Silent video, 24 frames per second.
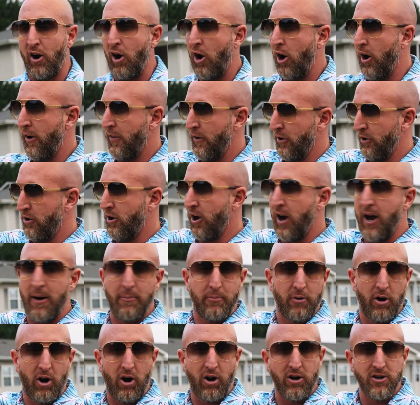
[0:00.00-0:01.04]
Are there cop
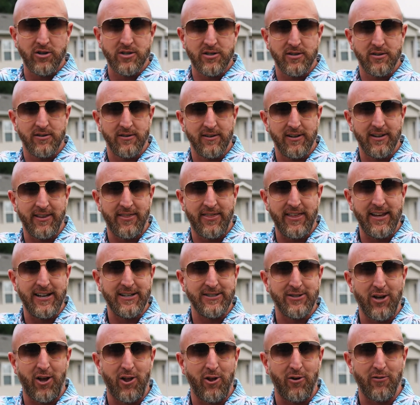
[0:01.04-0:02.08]
cars and
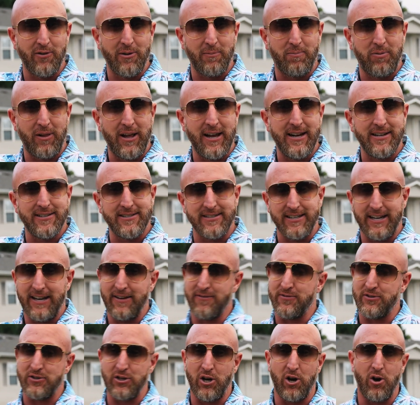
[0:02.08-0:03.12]
things all over the place?
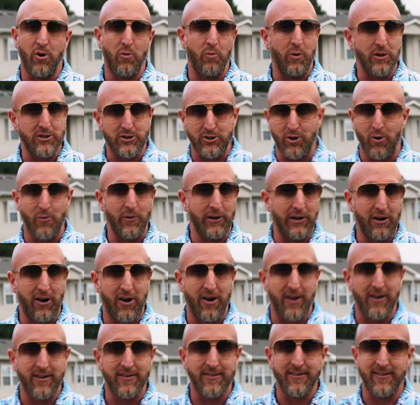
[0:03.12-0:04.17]
If so, what's going
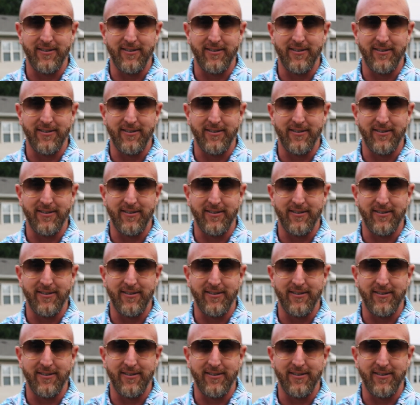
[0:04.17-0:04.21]
on?